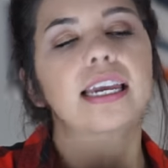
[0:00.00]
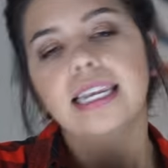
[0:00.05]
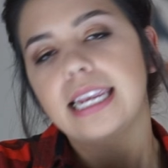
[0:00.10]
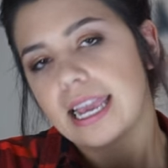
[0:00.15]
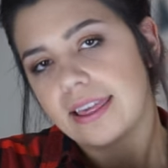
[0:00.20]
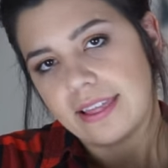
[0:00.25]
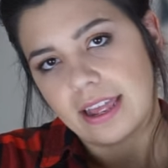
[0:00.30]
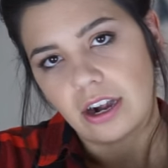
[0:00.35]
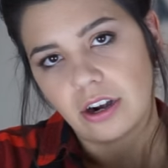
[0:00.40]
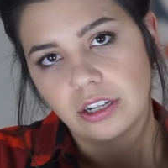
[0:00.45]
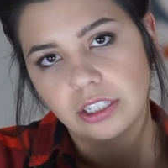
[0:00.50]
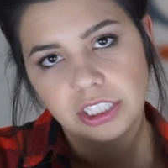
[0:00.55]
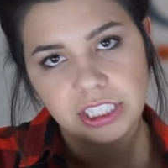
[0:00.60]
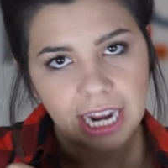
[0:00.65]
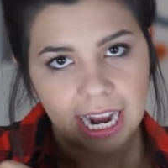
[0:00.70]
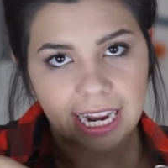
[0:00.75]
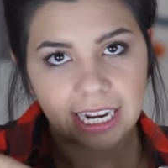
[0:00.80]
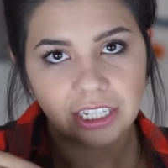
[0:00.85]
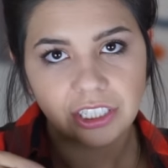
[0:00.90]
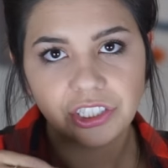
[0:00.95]
yeah that all
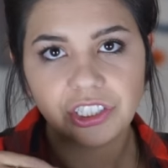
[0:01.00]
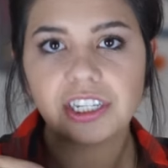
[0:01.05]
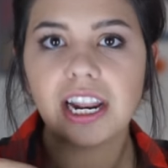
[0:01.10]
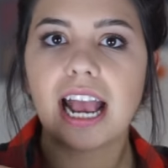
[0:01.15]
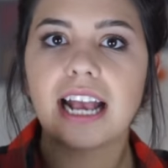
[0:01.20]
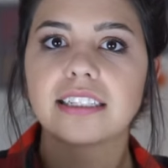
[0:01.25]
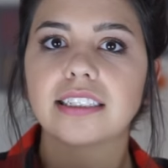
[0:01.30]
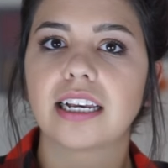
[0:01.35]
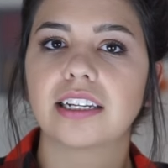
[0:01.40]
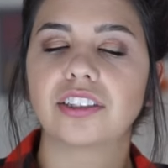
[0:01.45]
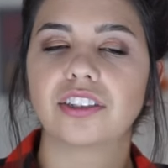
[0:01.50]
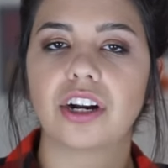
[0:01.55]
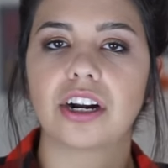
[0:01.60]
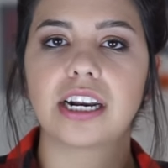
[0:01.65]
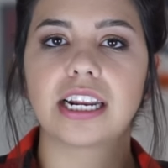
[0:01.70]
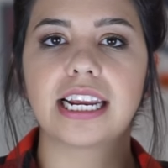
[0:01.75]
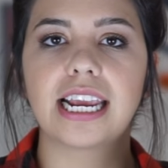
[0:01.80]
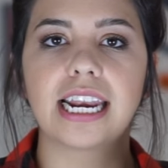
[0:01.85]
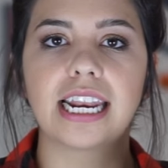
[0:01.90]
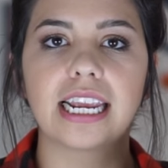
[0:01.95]
changed as I
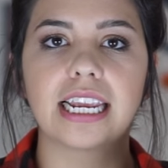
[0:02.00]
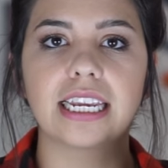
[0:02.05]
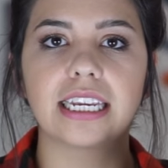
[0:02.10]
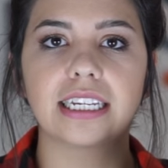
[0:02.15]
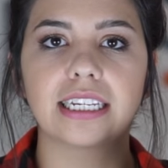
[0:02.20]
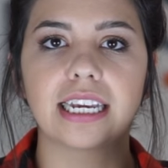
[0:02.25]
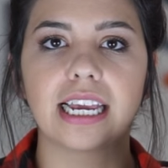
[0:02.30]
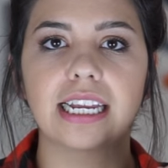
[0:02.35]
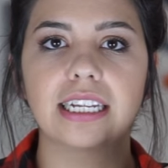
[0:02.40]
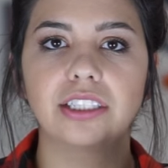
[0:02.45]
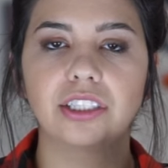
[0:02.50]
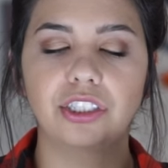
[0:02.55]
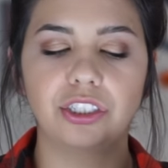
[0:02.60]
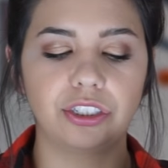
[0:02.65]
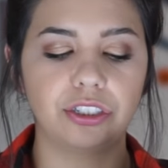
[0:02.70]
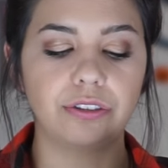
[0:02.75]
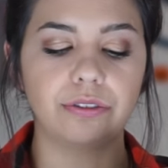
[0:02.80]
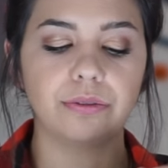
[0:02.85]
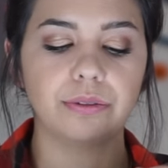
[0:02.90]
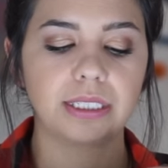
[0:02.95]
started getting
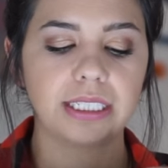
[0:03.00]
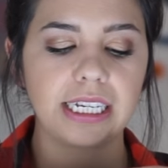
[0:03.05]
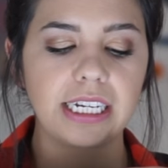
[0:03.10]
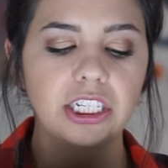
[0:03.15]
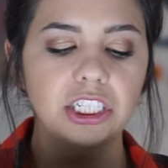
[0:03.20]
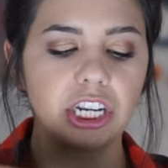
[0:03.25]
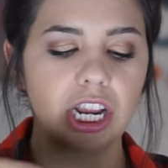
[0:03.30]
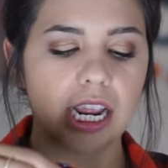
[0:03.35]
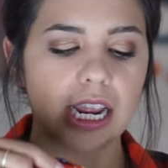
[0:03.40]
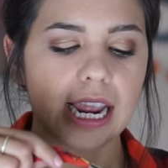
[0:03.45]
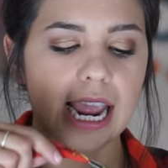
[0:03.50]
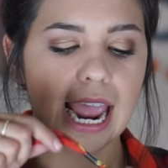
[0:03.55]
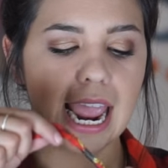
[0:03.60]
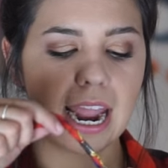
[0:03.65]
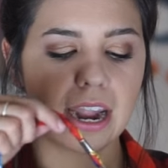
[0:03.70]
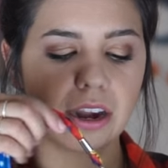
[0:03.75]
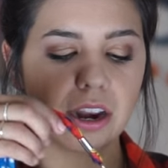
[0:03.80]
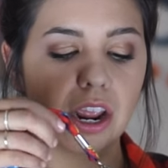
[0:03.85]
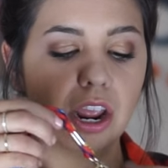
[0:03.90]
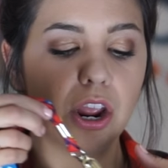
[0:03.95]
into teaching
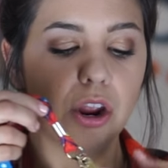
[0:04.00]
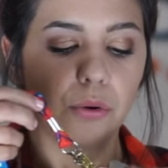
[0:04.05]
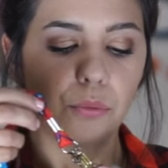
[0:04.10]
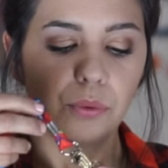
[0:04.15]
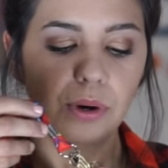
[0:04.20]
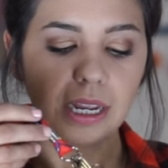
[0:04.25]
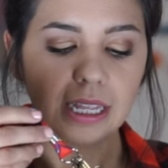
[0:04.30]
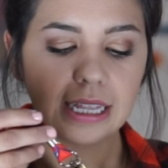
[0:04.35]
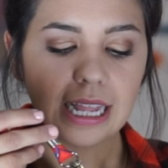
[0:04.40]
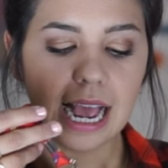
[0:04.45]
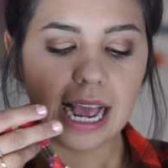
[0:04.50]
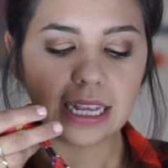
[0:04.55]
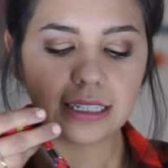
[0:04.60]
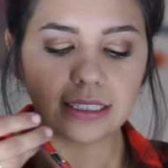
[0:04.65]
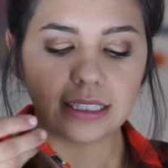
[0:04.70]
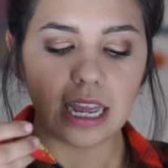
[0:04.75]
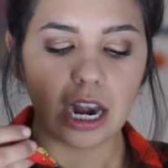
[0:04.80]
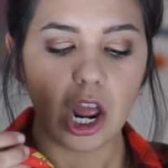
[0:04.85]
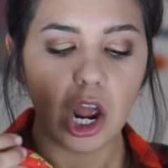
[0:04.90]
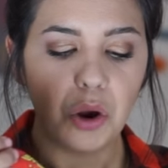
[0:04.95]
and
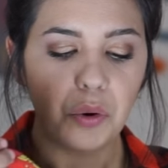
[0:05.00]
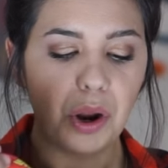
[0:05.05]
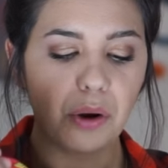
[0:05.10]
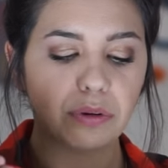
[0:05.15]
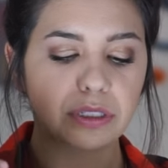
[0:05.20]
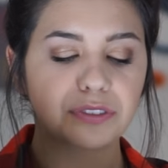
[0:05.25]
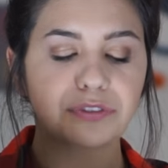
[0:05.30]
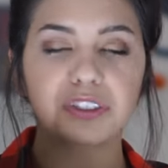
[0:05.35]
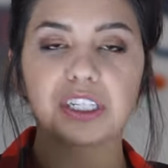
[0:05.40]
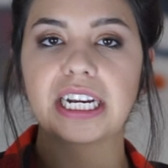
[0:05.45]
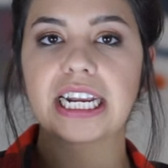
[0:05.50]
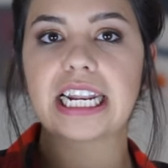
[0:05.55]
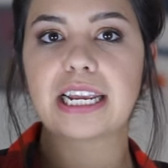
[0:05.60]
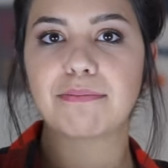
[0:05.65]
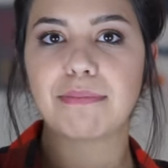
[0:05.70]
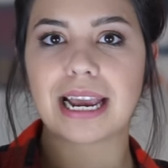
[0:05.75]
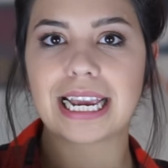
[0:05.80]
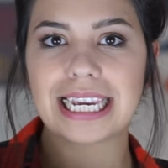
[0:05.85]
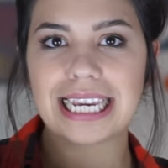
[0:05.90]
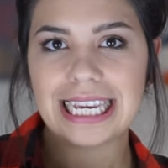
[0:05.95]
realized that oh I was forgetting
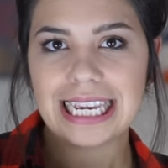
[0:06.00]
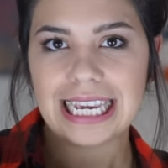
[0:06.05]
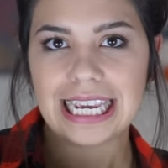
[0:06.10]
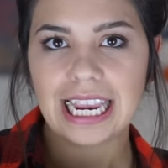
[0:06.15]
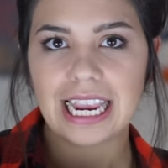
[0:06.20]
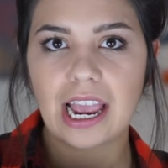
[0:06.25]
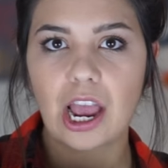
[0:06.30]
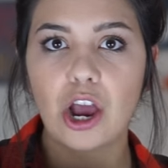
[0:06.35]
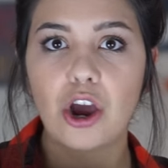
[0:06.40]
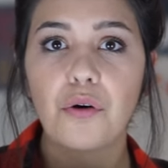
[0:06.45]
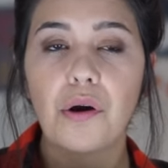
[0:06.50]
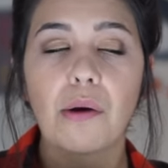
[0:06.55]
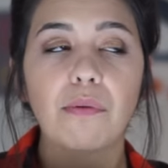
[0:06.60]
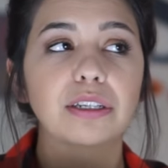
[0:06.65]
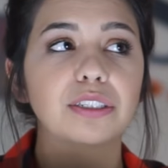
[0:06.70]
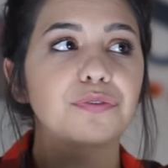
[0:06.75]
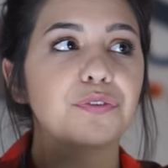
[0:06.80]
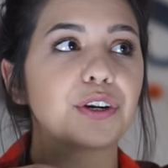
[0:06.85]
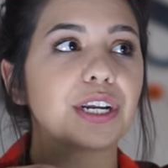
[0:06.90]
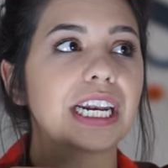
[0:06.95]
my key oh I
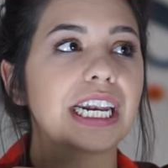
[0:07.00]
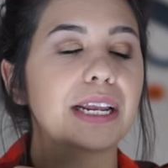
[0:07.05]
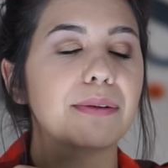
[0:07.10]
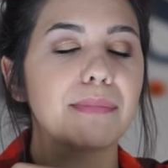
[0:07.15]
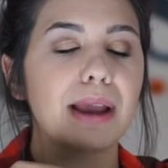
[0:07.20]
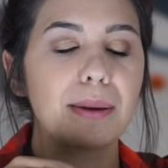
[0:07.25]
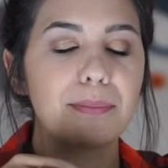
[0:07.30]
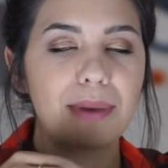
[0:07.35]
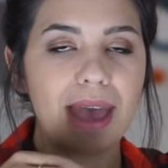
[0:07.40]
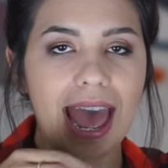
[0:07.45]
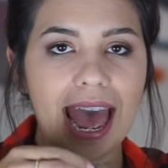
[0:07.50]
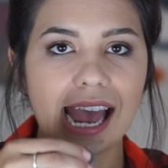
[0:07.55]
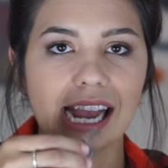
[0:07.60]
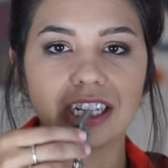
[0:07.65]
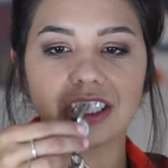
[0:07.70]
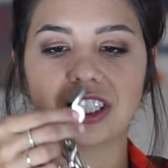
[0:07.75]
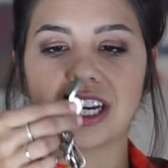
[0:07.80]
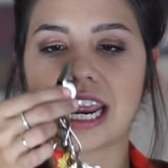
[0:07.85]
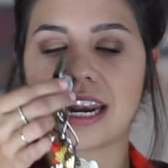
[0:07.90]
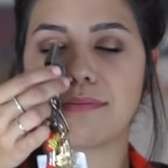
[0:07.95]
was forgetting my
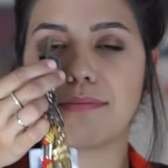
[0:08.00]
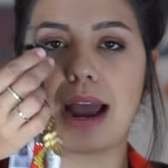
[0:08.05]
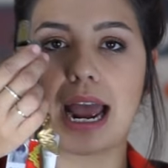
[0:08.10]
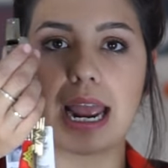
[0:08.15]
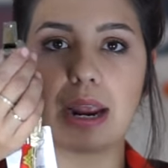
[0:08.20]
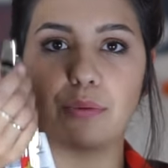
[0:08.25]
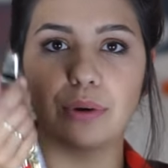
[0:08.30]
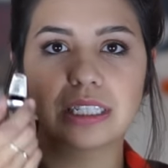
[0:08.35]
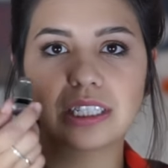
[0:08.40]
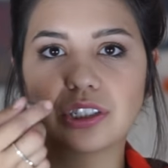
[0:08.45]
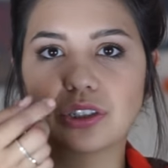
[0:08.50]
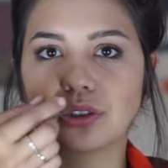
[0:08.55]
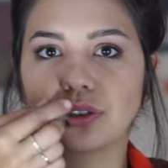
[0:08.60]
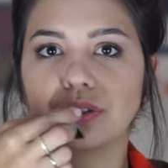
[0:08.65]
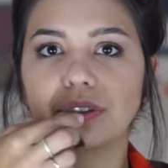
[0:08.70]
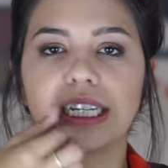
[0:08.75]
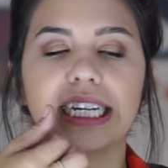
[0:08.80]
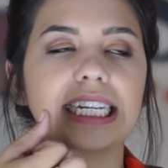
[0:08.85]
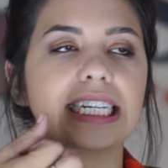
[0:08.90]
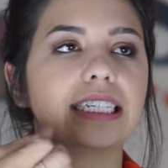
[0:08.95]
badge and my
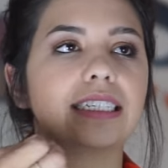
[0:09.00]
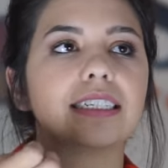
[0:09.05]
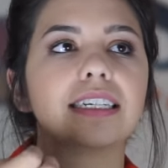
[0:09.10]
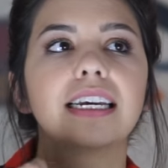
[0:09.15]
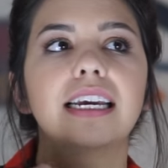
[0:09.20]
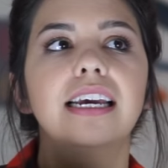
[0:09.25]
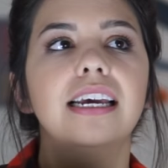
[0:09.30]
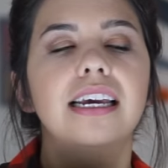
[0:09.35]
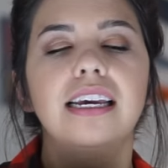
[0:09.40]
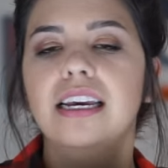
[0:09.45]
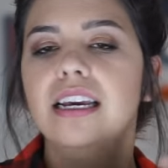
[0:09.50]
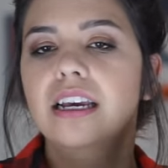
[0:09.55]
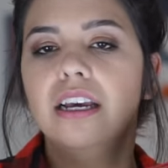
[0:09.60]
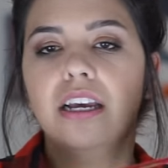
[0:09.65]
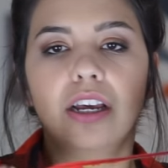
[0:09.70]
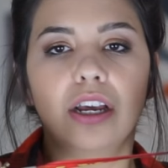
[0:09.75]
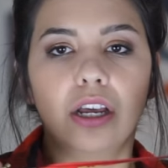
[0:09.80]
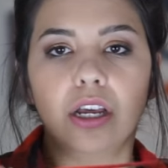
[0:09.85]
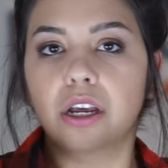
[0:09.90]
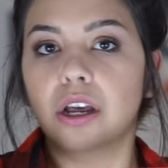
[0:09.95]
whistle and
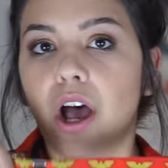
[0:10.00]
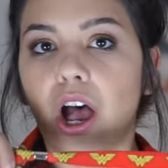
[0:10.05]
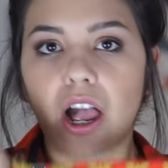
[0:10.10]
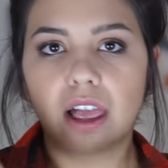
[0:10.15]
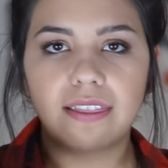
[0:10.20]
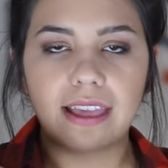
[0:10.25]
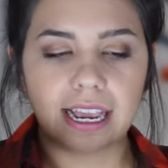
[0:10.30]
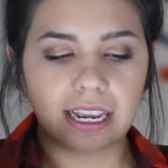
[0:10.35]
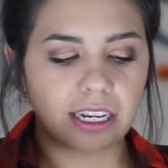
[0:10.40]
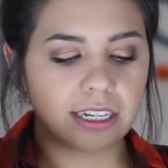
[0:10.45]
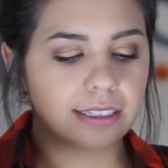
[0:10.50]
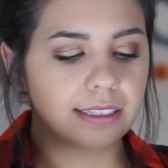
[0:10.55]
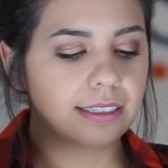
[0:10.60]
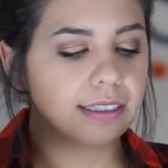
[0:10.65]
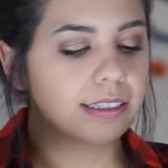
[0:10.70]
all that good